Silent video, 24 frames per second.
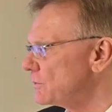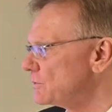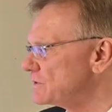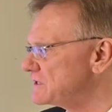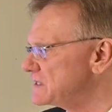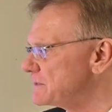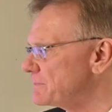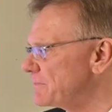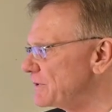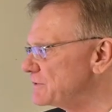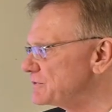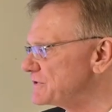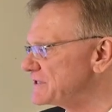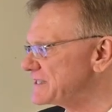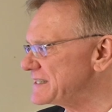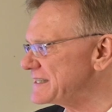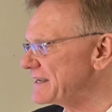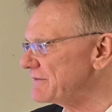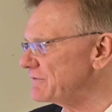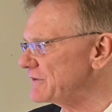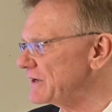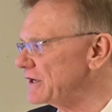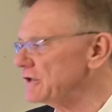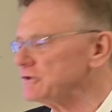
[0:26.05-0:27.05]
was about
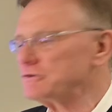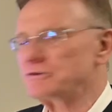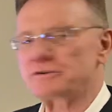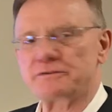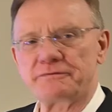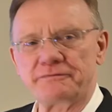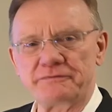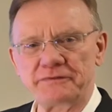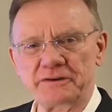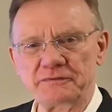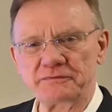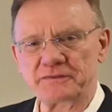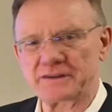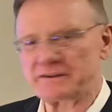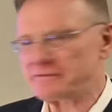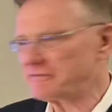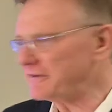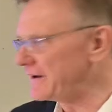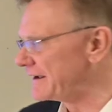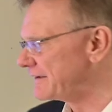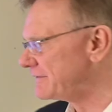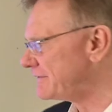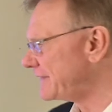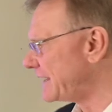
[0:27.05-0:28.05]
seven hundred
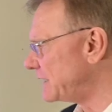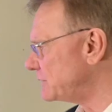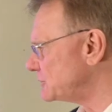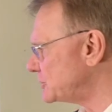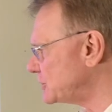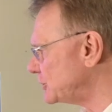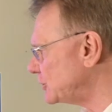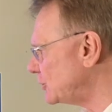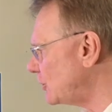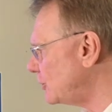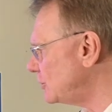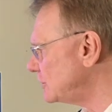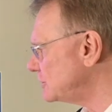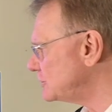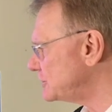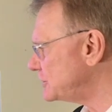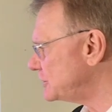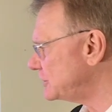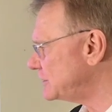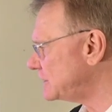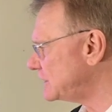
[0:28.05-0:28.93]
fifty-five thousand dollars,